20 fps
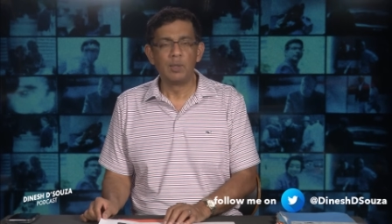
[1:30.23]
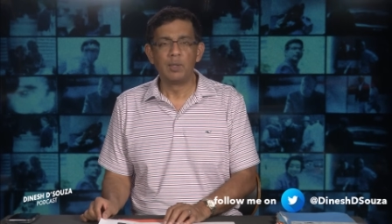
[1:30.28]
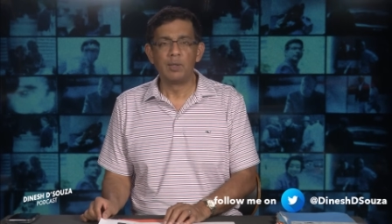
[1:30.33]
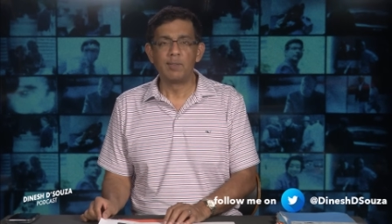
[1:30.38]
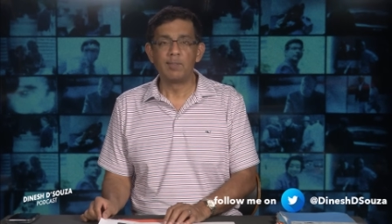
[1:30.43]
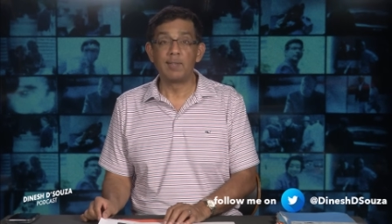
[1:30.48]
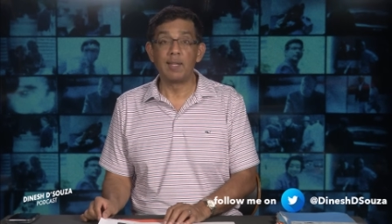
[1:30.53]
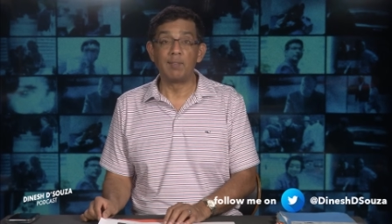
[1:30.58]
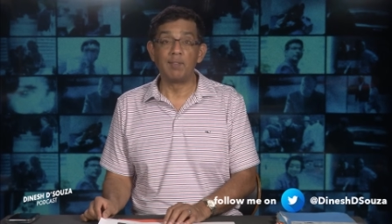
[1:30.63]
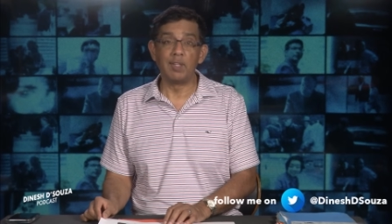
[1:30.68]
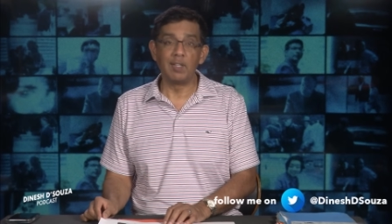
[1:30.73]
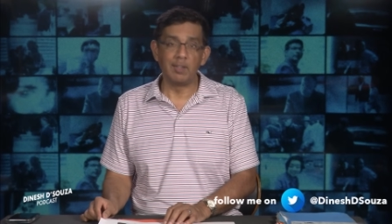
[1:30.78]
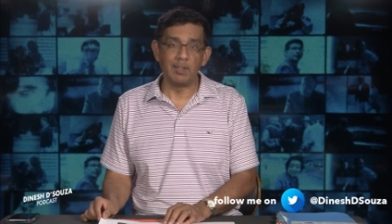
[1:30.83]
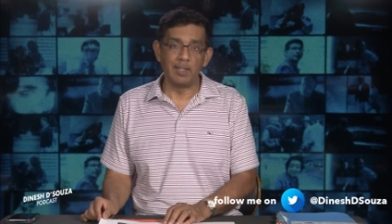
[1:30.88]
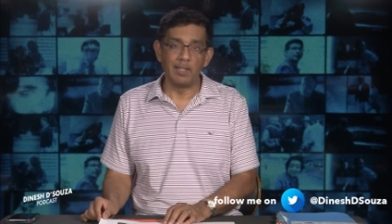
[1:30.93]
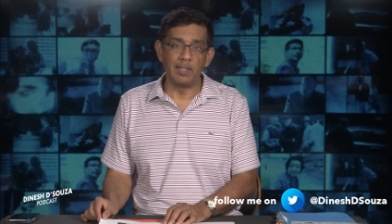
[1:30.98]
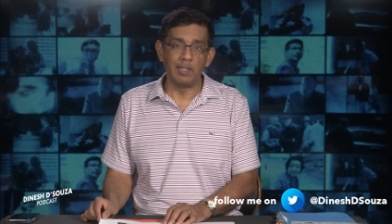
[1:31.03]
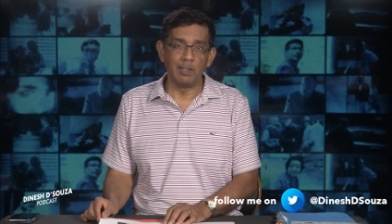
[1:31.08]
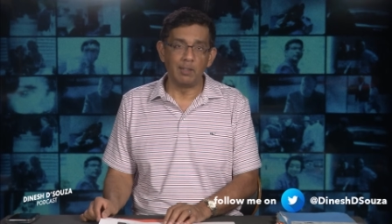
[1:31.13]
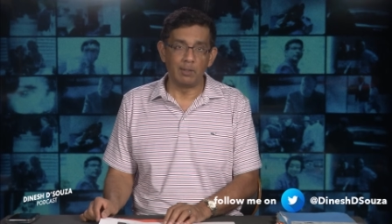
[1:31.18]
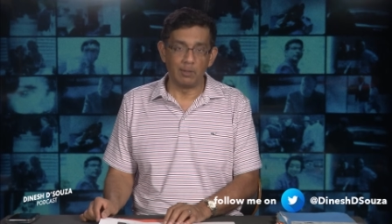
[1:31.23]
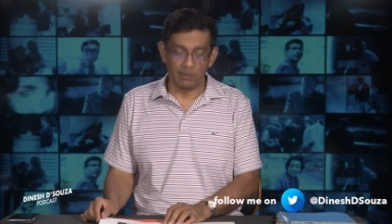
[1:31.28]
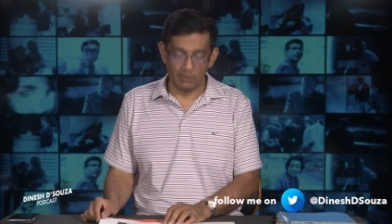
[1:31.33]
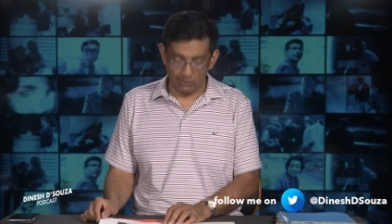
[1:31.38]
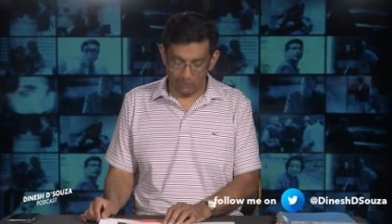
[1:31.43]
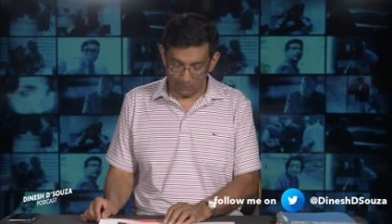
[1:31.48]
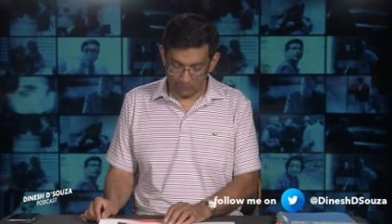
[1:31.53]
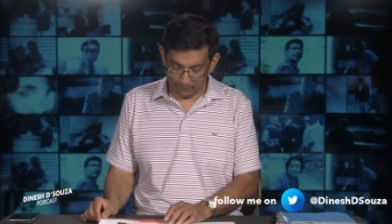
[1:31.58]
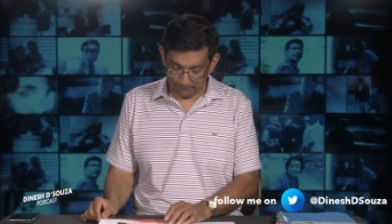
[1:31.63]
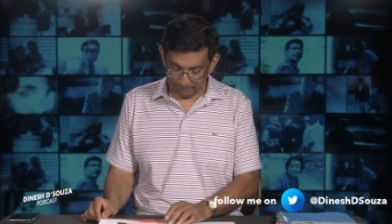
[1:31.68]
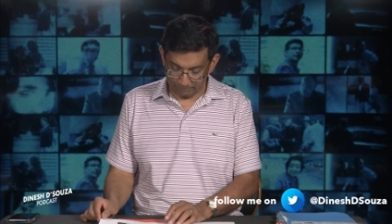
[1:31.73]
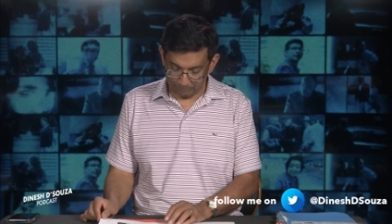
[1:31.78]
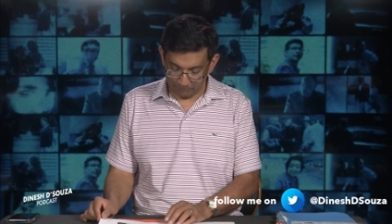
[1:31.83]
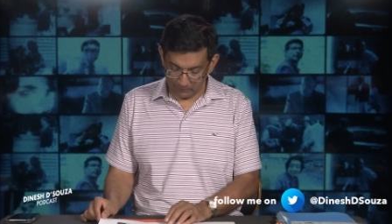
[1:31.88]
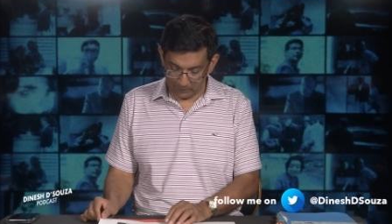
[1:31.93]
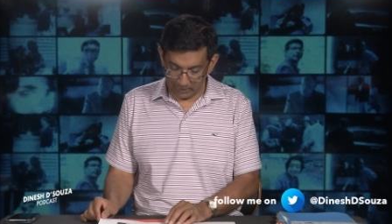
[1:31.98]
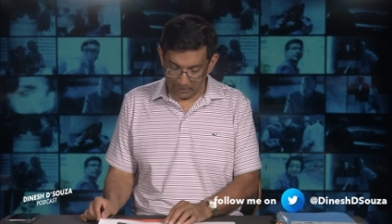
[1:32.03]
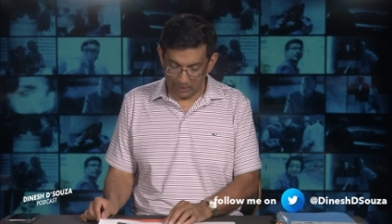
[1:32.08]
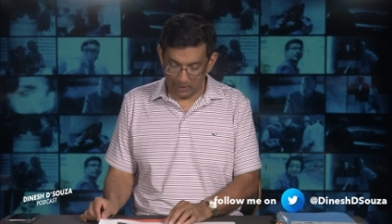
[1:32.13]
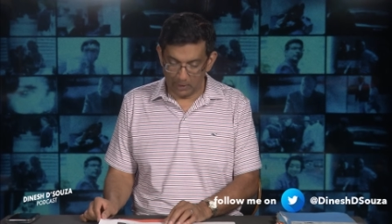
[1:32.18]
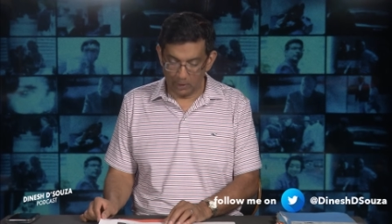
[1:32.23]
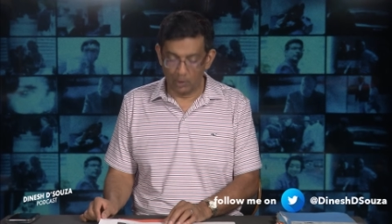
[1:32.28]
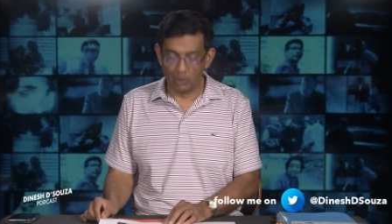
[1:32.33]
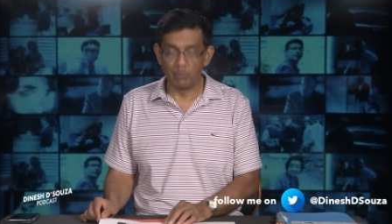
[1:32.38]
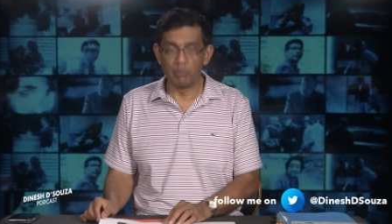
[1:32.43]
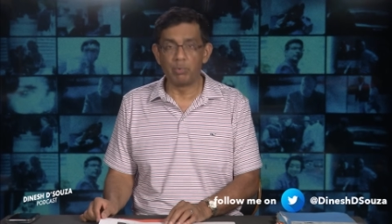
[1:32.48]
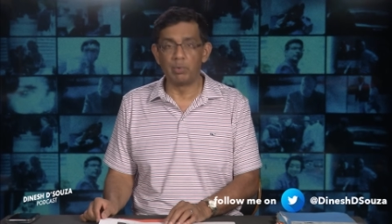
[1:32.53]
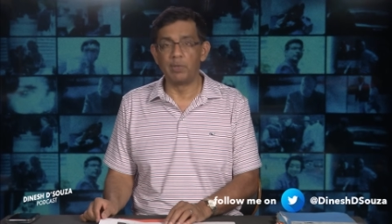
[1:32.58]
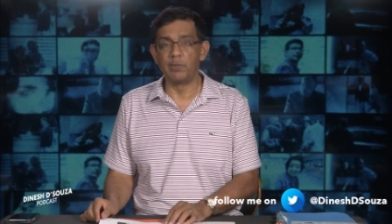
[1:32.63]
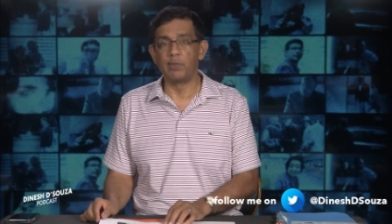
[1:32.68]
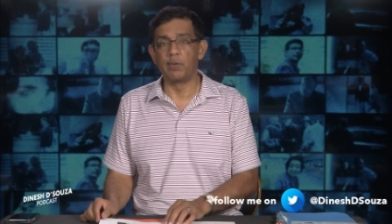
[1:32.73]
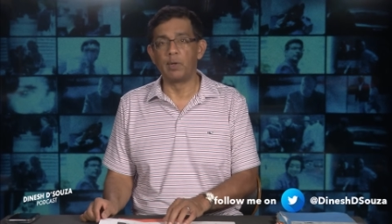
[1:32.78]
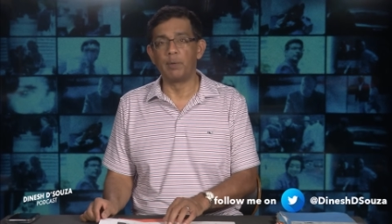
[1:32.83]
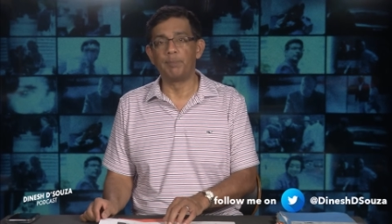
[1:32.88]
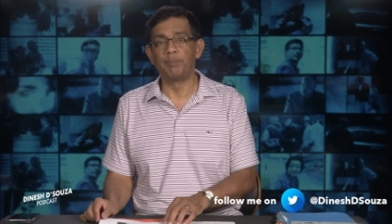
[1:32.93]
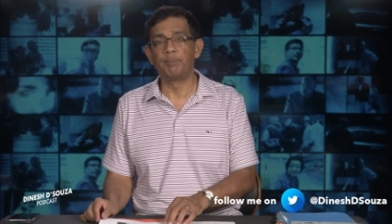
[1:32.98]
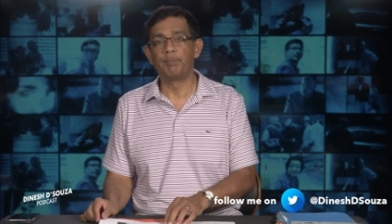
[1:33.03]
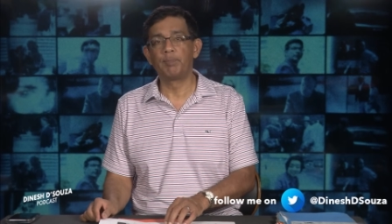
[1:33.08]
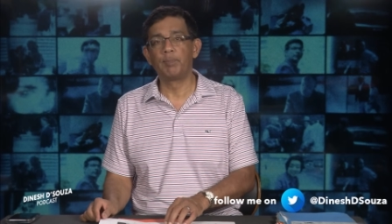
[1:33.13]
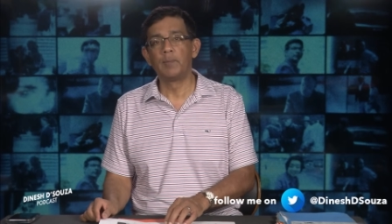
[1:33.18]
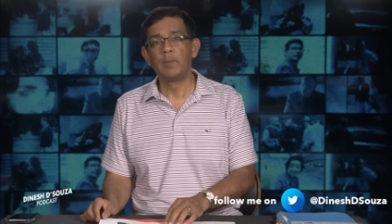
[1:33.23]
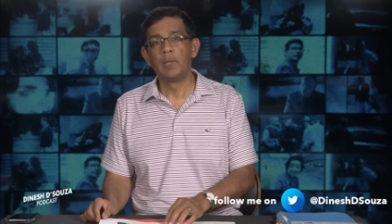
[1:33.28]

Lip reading: 17 years in prison.